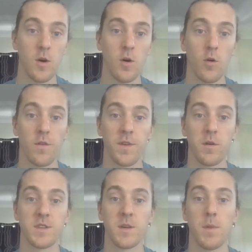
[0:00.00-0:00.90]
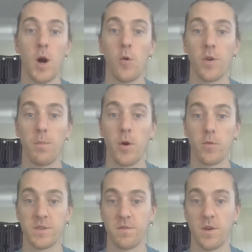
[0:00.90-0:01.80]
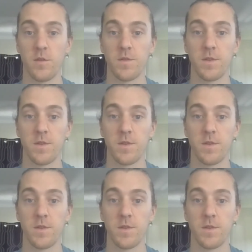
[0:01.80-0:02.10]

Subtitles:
or if there are some older models involved.